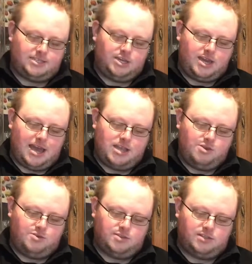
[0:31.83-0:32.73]
You can
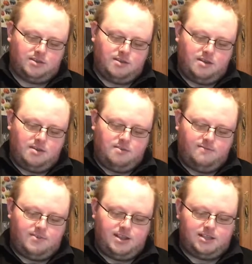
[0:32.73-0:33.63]
use
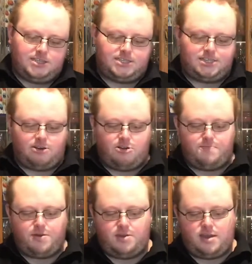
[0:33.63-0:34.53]
vanilla syrup
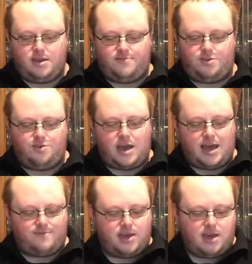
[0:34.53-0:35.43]
if you
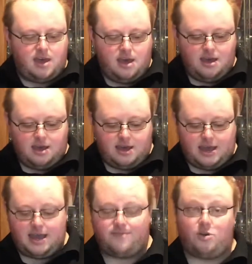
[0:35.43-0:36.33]
have it. I
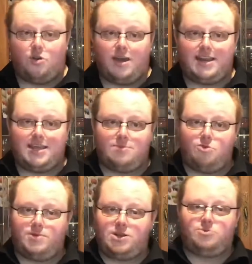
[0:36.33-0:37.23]
haven't got any at the
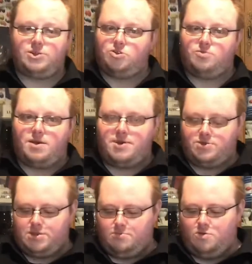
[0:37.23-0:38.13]
moment. I normally do it, but I'm out of
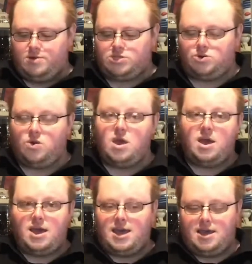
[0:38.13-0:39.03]
it. So
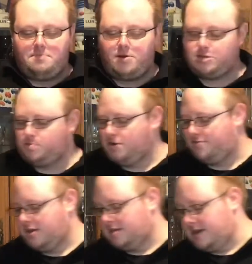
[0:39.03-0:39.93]
bar spoon of
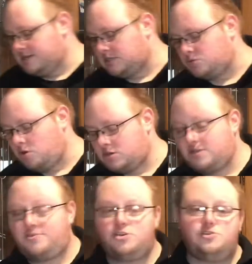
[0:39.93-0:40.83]
vanilla essence works. If
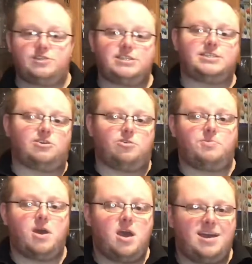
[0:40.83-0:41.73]
you're using syrup,
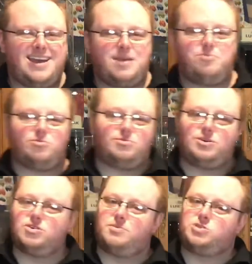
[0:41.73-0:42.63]
probably
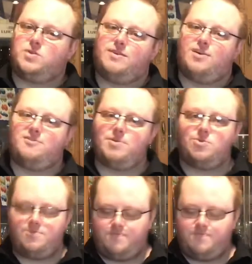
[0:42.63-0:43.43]
use about 25ml.